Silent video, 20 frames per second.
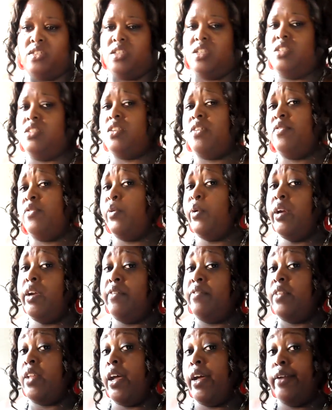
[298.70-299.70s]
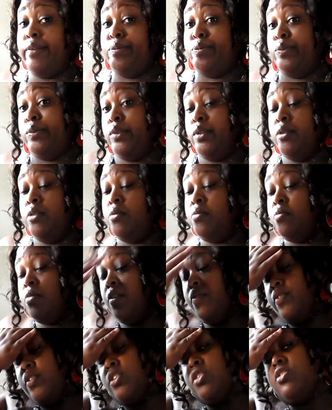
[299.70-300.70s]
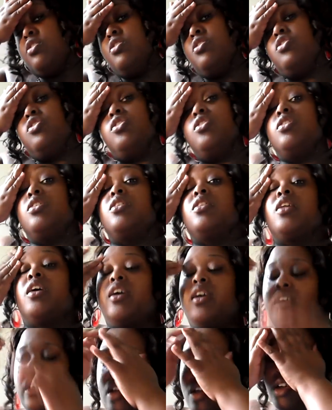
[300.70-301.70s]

Jays everywhere. If not, if it's just a Jersey thing.